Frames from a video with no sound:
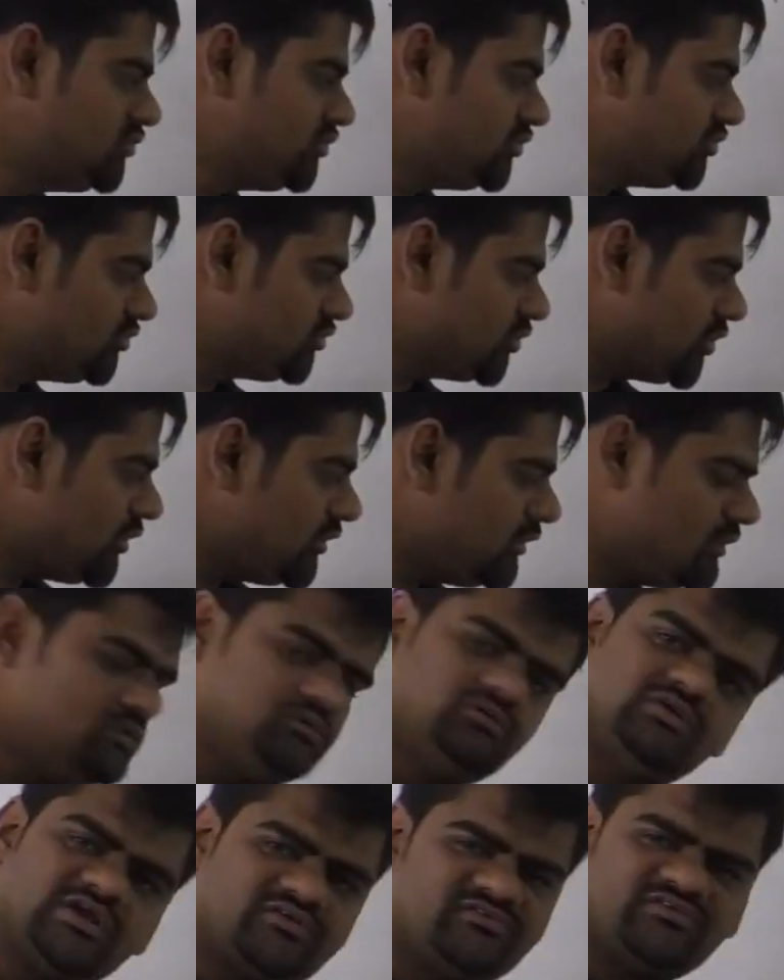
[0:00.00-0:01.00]

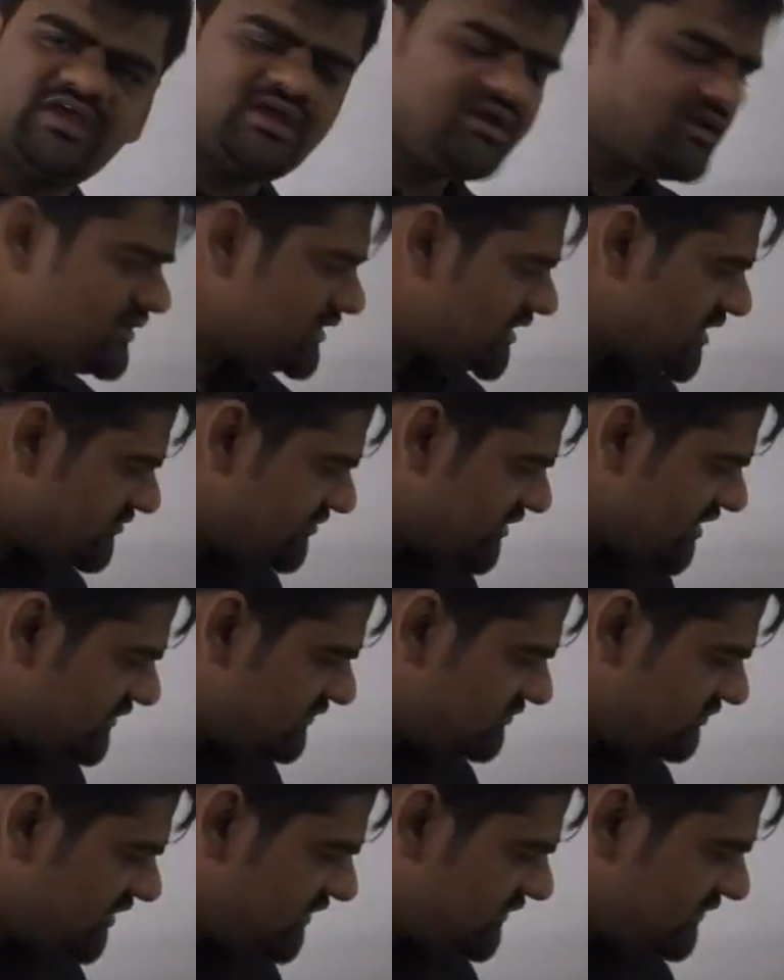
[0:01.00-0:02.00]
So just check
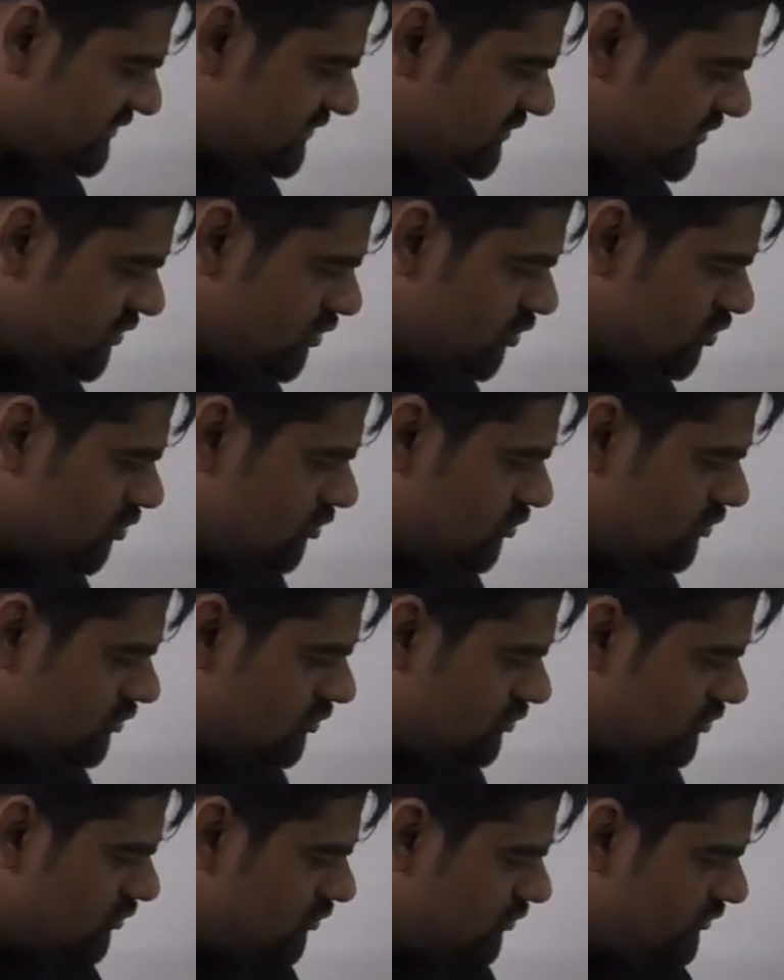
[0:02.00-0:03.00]
difference first. 2,
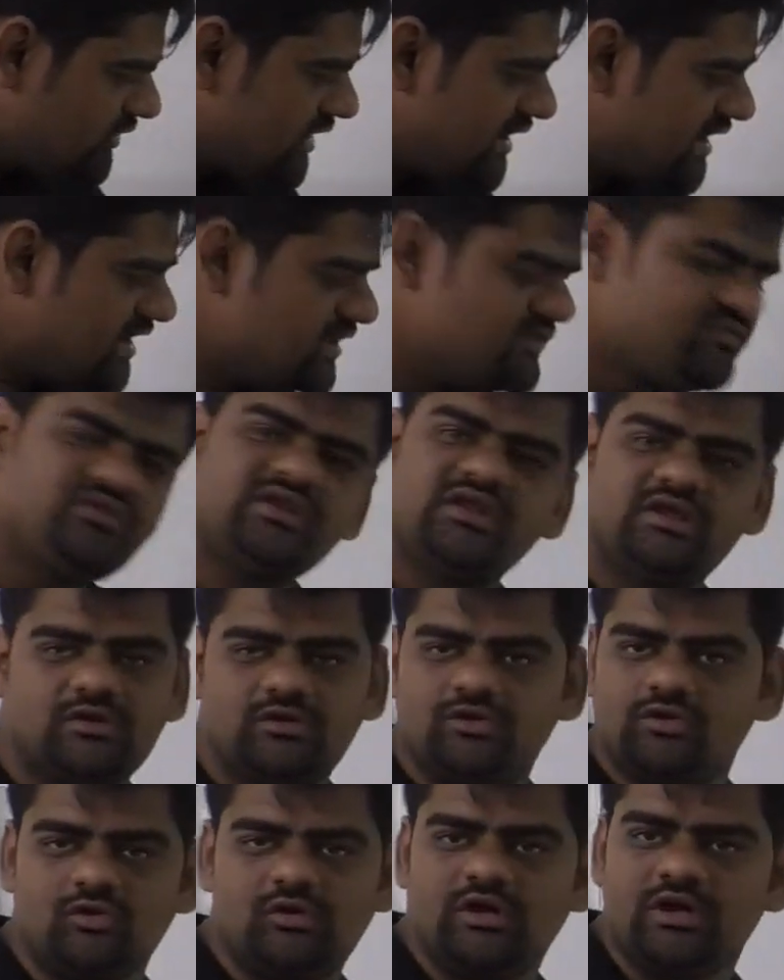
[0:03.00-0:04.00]
then it is 3.
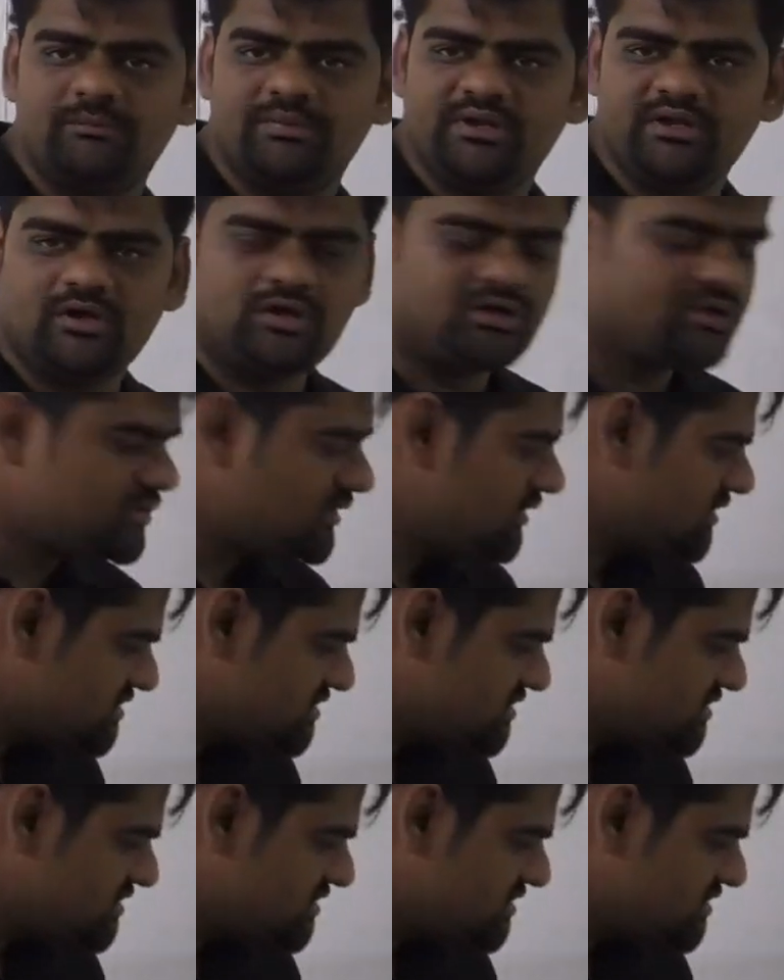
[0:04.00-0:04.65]
No, AP not.